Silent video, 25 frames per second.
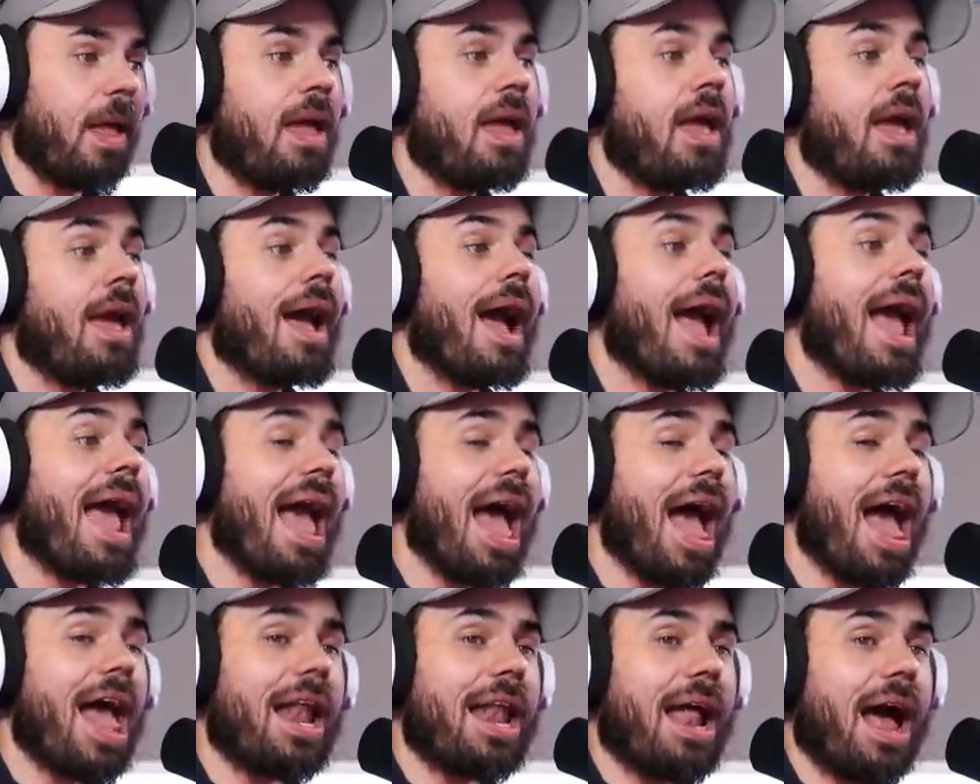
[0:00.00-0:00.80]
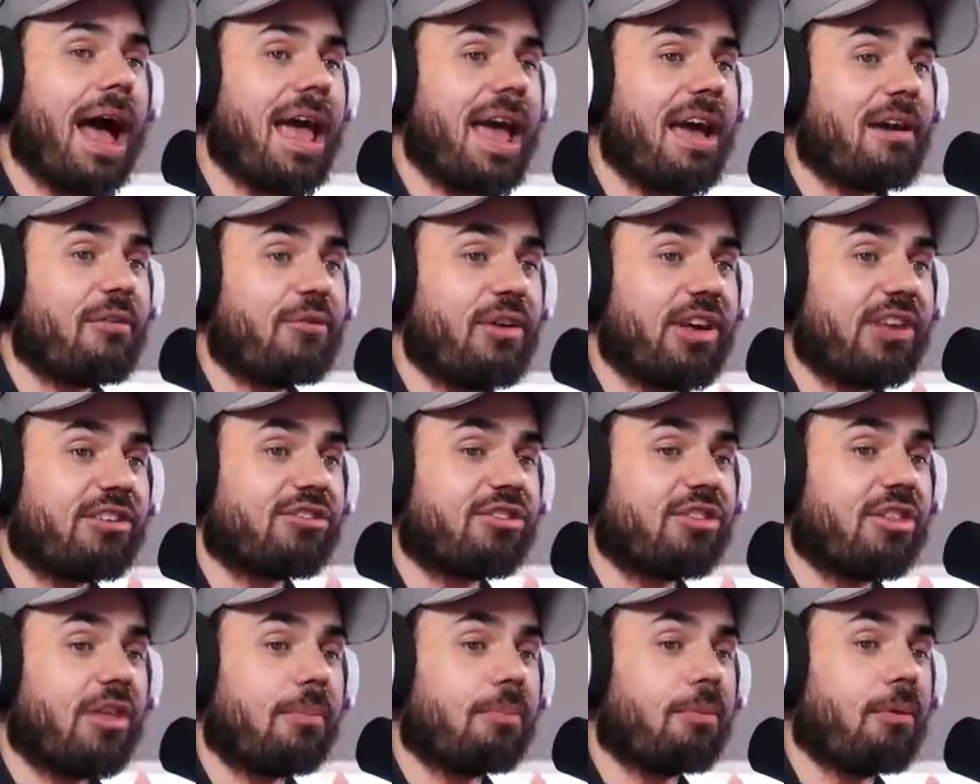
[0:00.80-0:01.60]
And I have
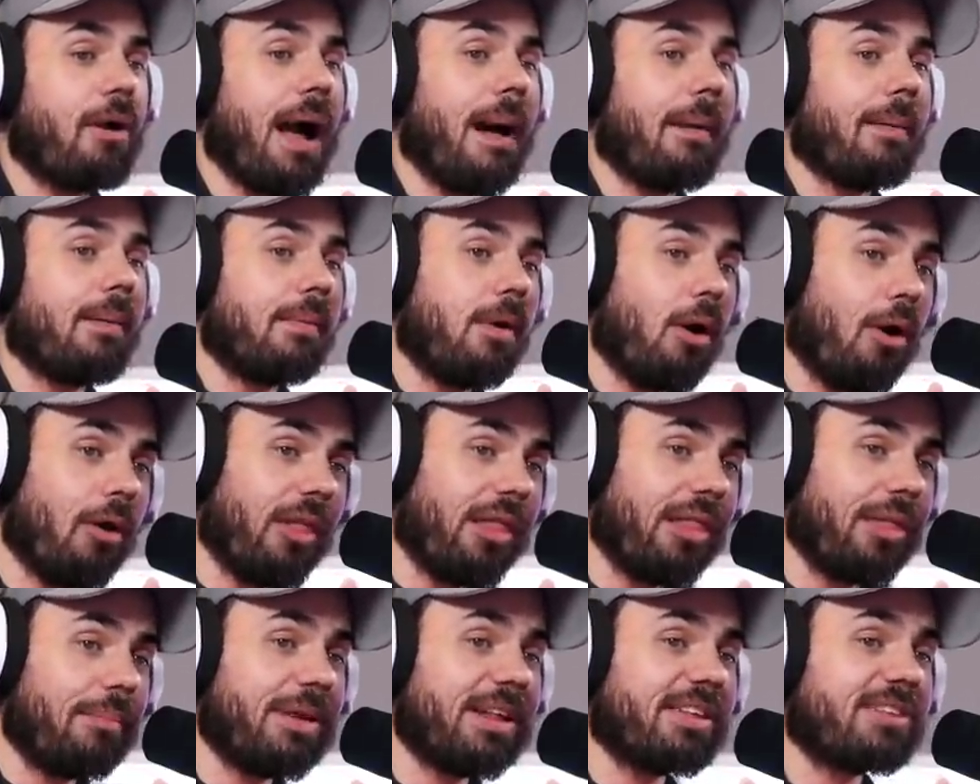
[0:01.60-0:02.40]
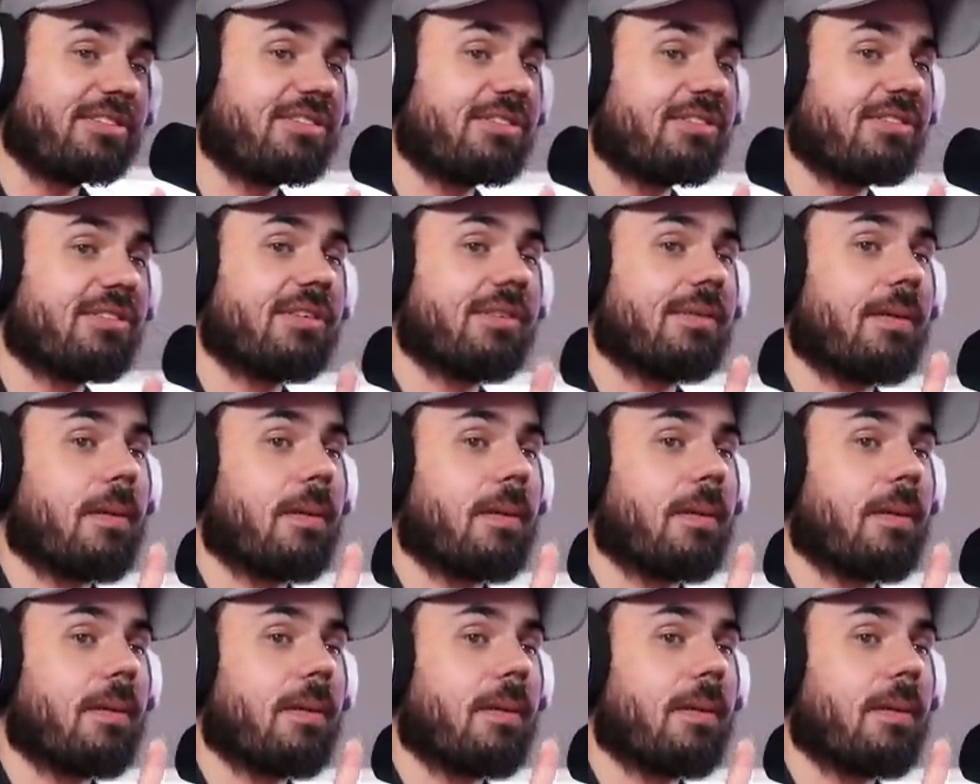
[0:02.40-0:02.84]
fixed the problem. Hold on, let me just...